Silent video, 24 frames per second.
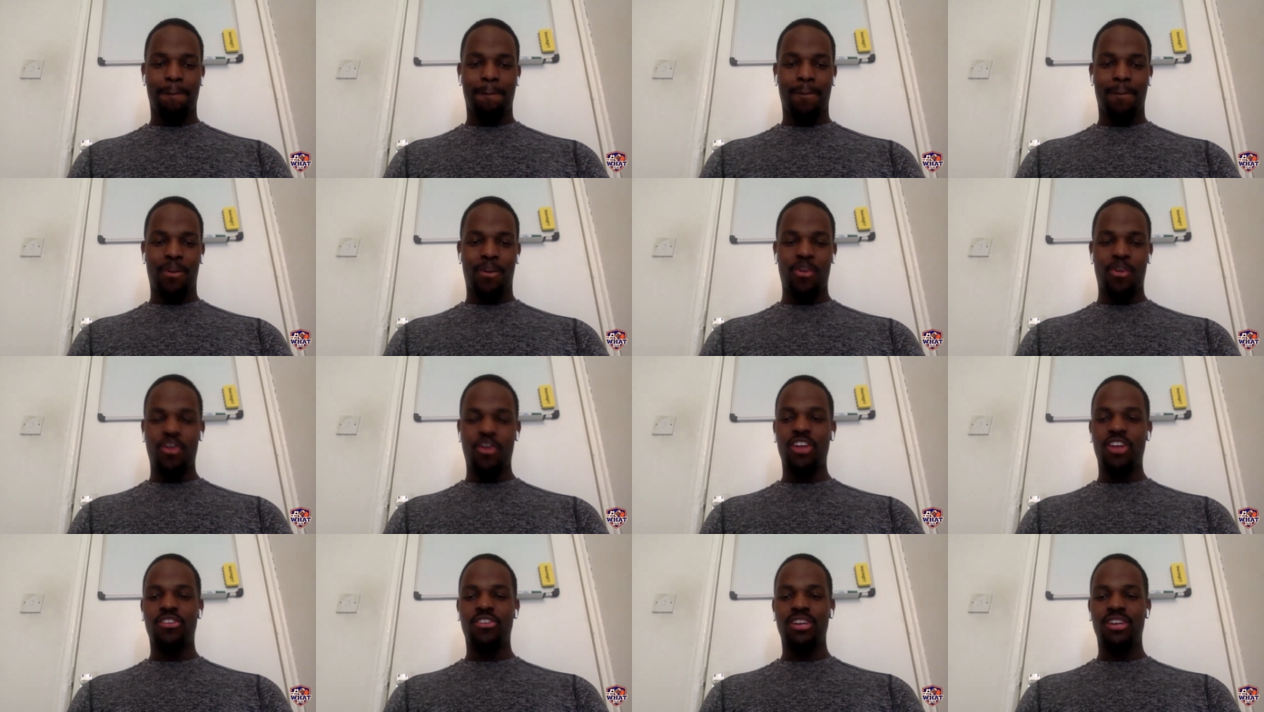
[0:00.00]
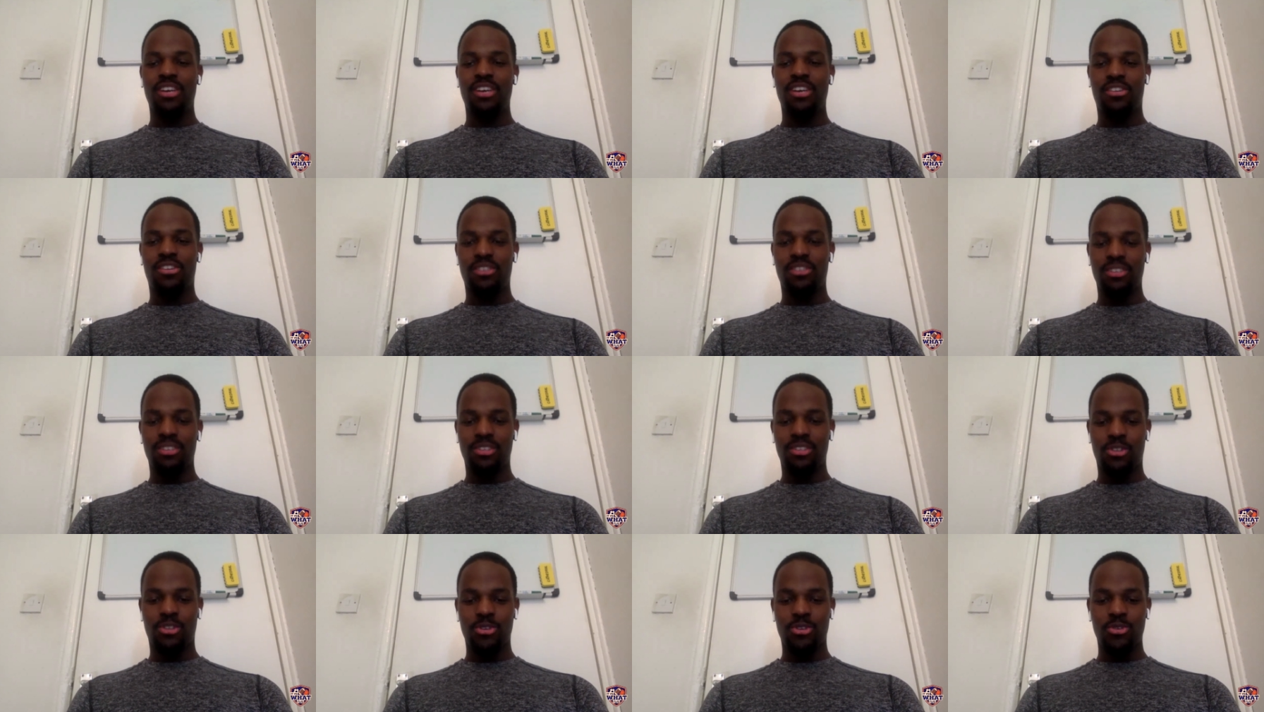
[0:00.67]
Congratulations
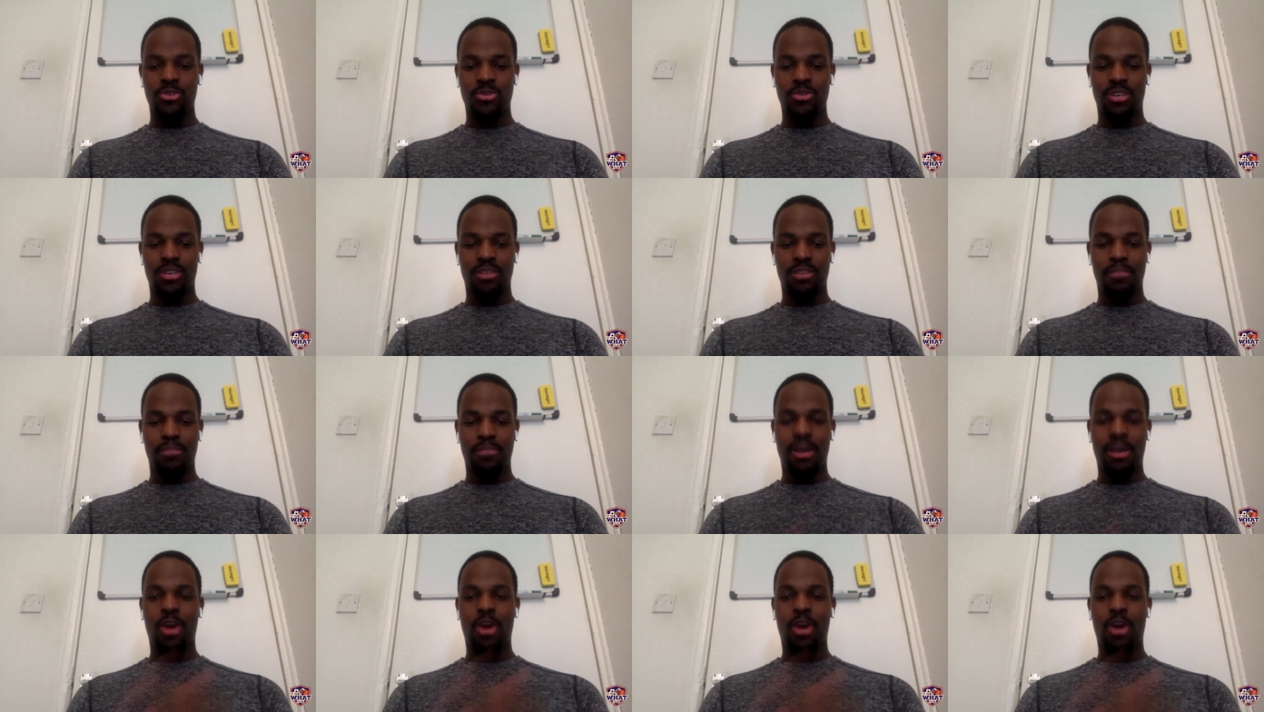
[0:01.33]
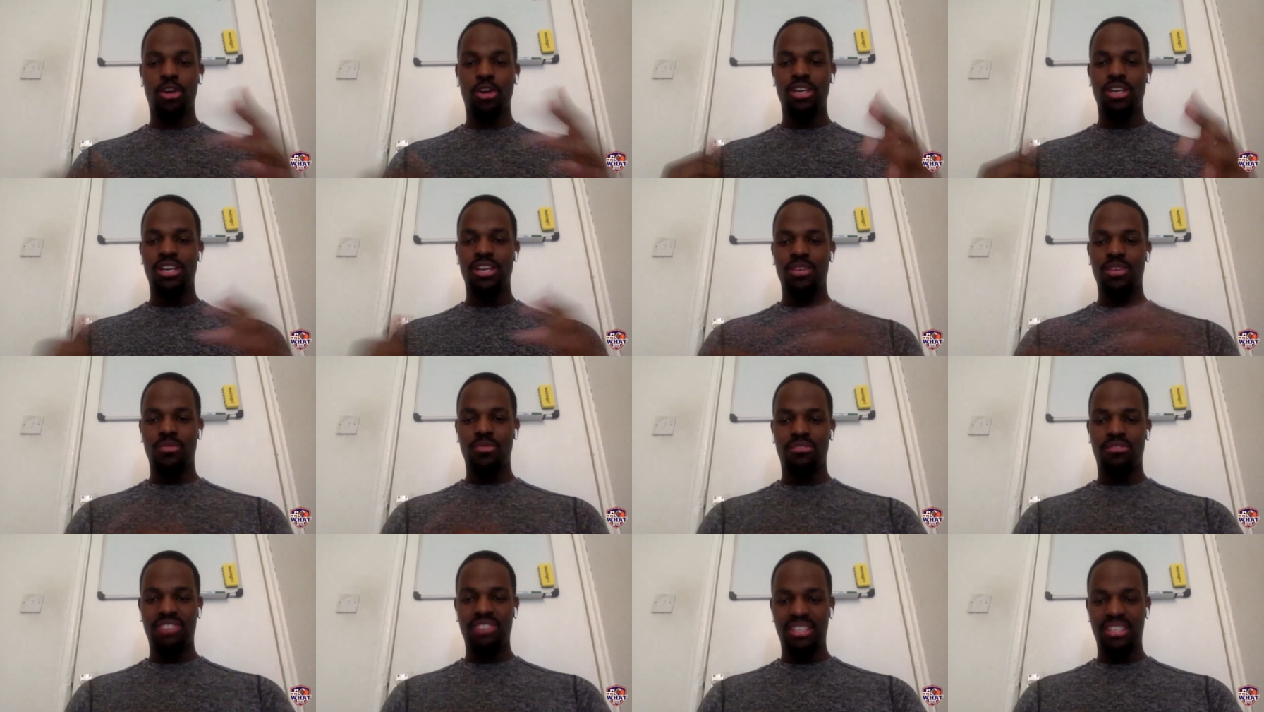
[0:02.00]
to uh, Mike Conley
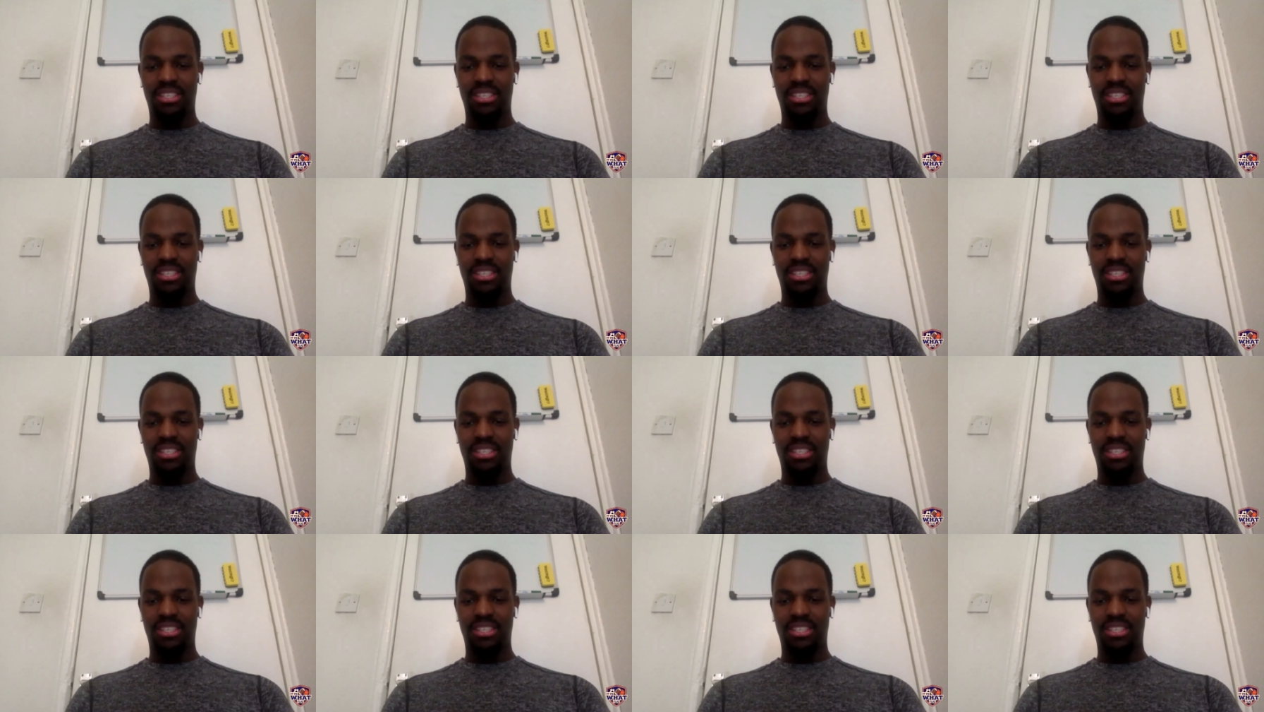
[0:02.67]
with his